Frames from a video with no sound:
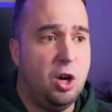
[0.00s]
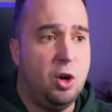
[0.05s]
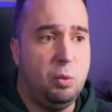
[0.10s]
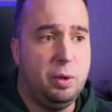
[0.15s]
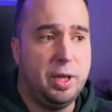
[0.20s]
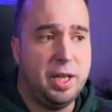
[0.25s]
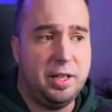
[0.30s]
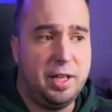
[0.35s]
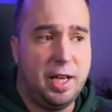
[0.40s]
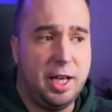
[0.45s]

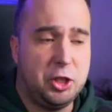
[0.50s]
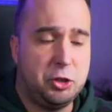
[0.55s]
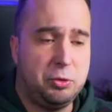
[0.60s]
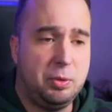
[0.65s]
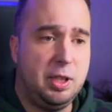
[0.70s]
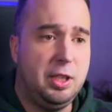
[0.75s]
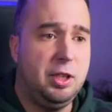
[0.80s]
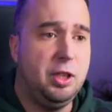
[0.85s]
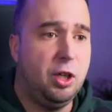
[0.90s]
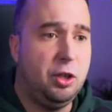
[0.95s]
we can
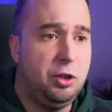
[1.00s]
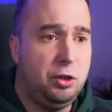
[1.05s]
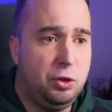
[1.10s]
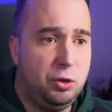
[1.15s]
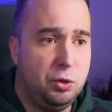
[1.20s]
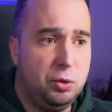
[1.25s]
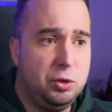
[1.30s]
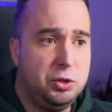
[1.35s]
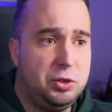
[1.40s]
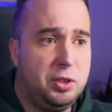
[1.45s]
actually
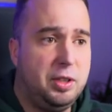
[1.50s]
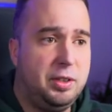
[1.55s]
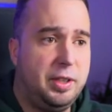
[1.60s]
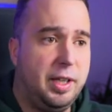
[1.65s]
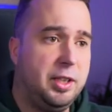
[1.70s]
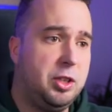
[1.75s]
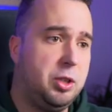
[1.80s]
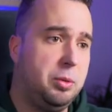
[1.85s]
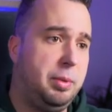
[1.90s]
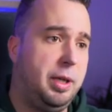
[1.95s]
use the
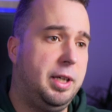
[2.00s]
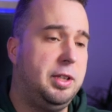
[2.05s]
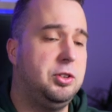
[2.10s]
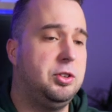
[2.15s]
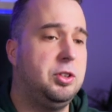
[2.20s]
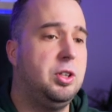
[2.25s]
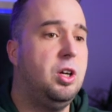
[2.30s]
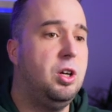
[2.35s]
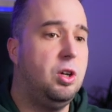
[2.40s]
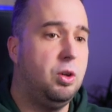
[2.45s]

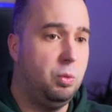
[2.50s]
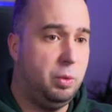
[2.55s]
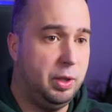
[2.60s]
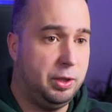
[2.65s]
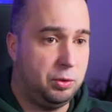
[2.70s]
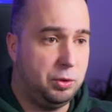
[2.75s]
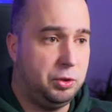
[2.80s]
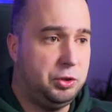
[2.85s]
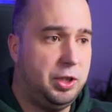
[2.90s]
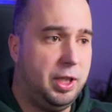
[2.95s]
database
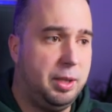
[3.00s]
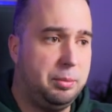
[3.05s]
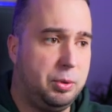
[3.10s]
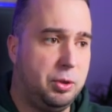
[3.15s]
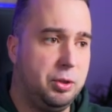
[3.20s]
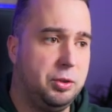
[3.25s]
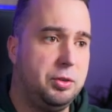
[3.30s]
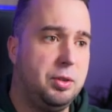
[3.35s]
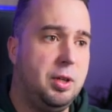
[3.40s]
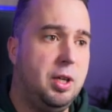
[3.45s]
with our
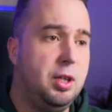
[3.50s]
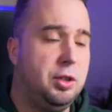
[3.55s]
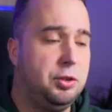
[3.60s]
chatbot.